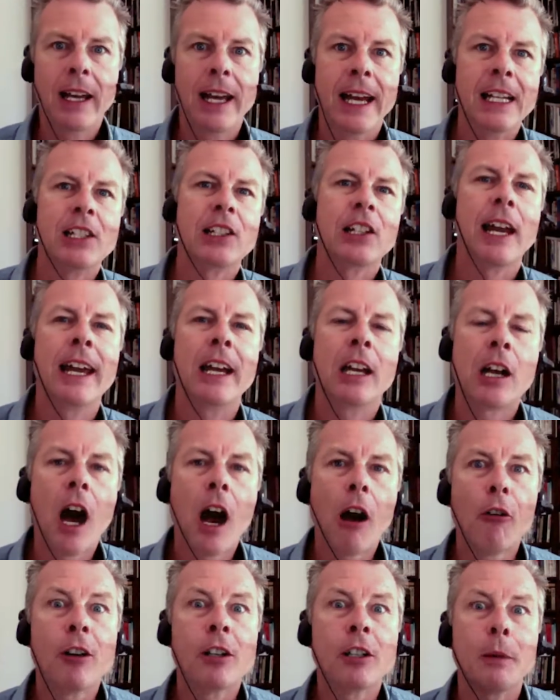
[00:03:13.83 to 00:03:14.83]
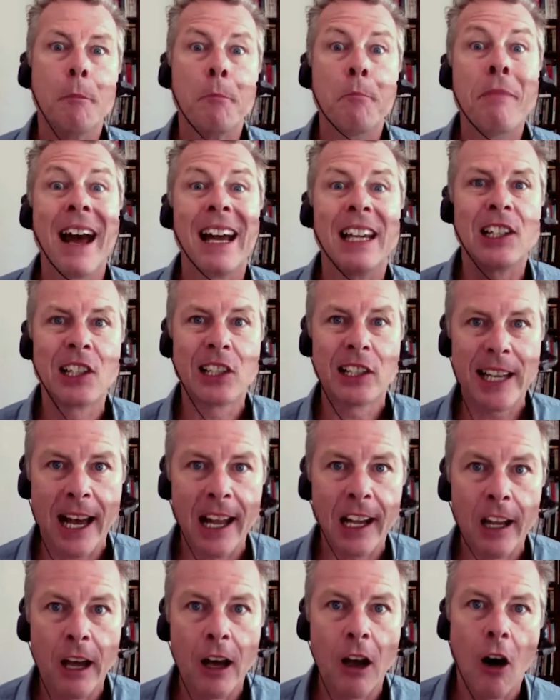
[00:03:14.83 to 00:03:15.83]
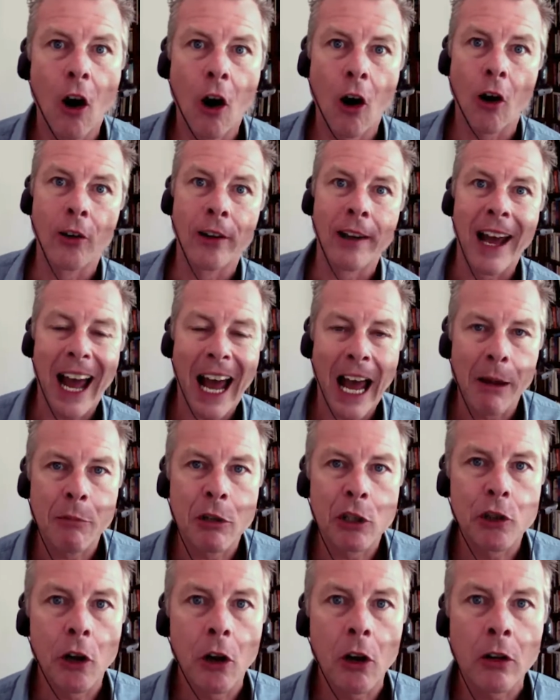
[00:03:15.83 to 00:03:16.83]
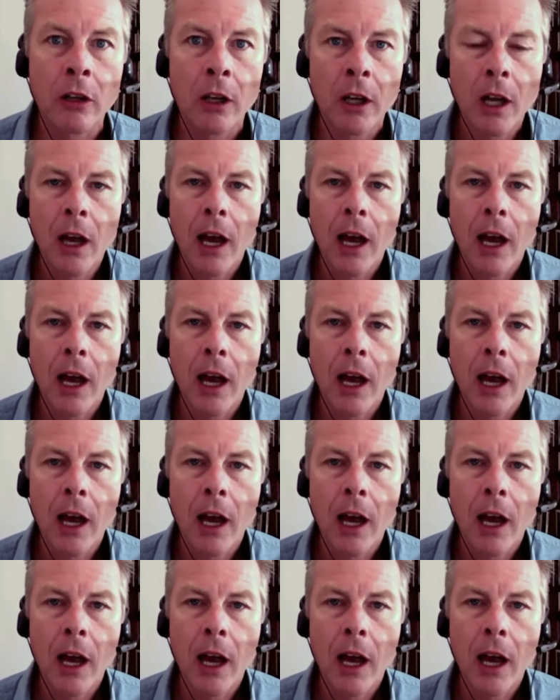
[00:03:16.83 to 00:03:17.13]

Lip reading: It's a current bestseller on Amazon,